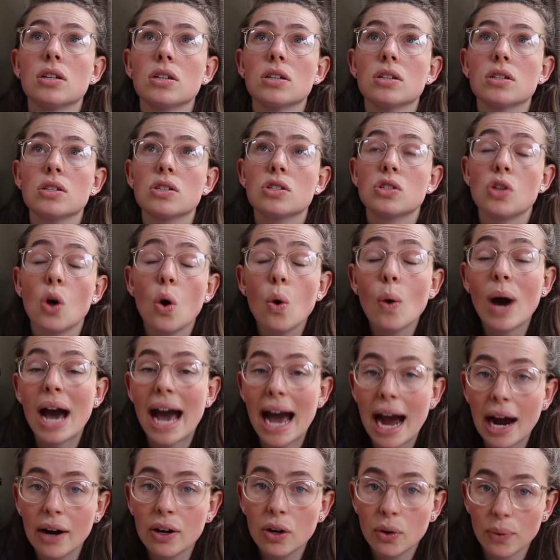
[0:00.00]
so
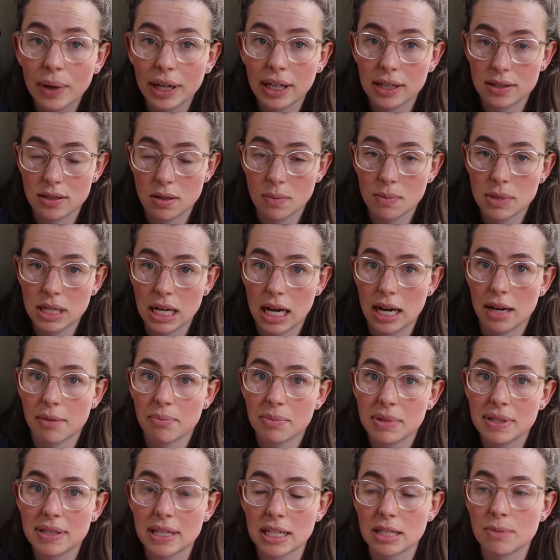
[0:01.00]
harrowing
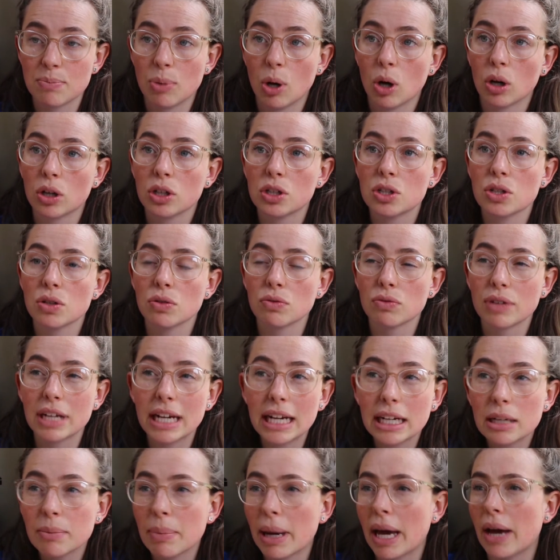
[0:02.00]
sometimes, this book, to
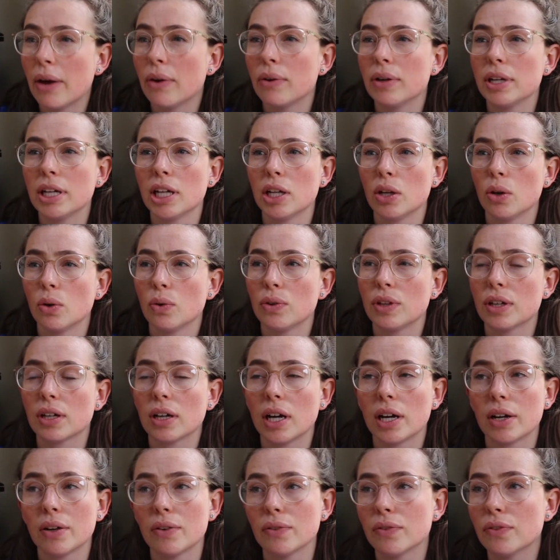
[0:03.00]
read about, you know, the
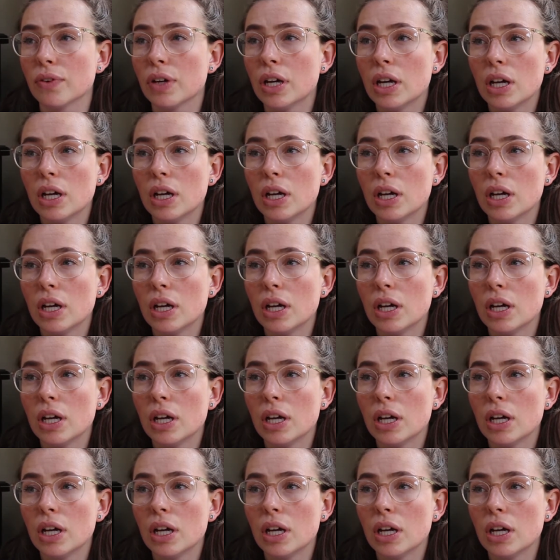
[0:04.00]
kind of